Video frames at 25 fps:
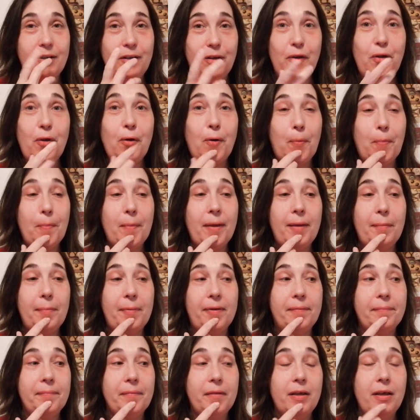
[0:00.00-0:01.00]
No,
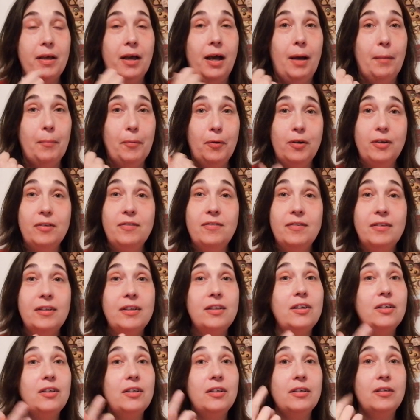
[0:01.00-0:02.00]
maybe. I'm going to
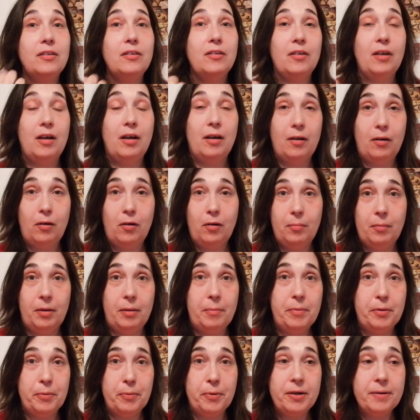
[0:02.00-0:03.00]
stitch uh, on my
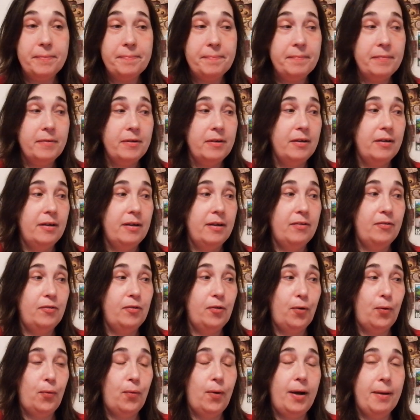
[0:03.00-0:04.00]
Mira.
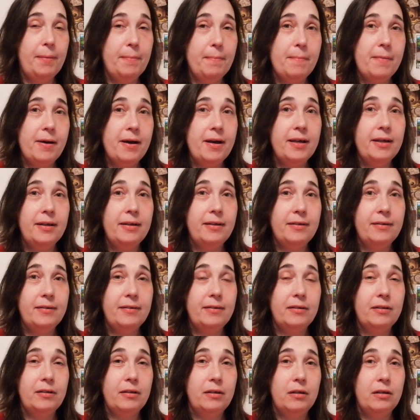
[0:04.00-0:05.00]
So I
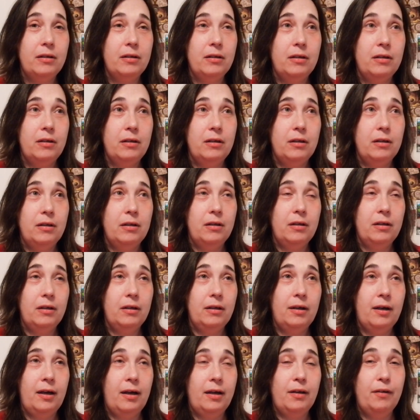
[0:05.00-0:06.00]
might
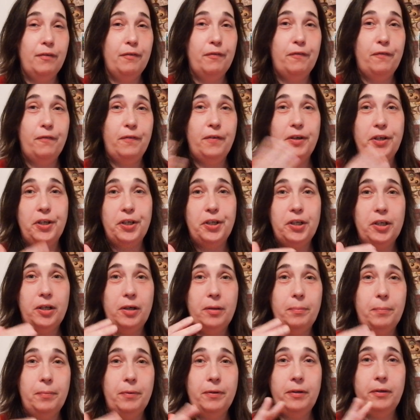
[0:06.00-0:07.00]
kind of finish
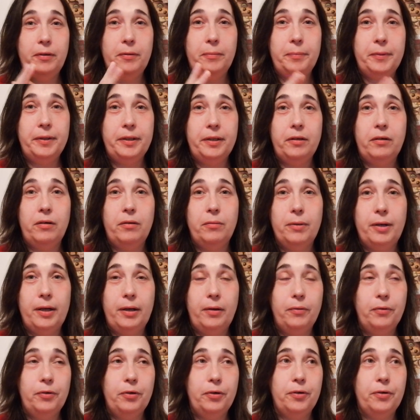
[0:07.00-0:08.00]
up a little bit
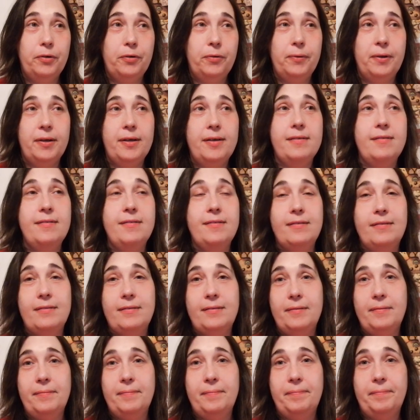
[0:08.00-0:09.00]
around her
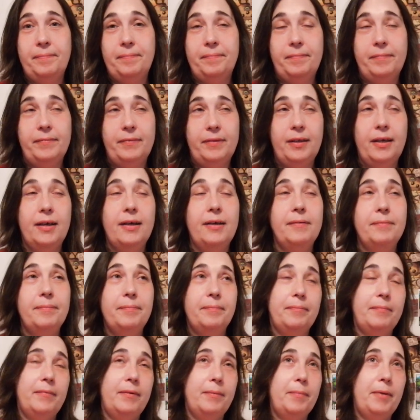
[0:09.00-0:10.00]
dress. Yeah,
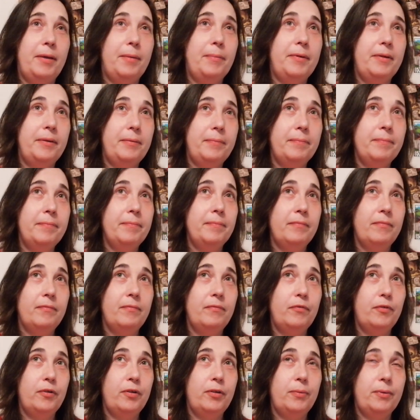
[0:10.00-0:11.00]
maybe
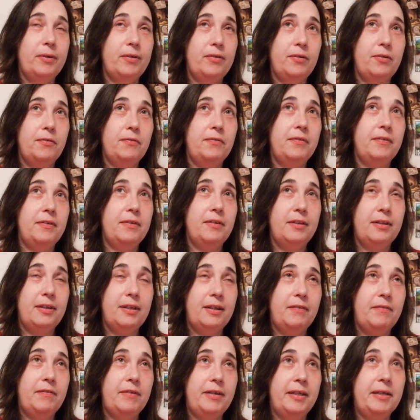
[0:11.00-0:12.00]
for the rest of the
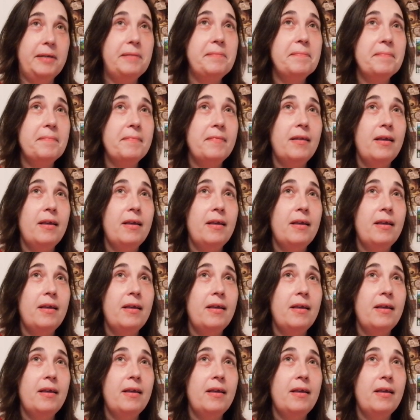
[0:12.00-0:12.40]
evening.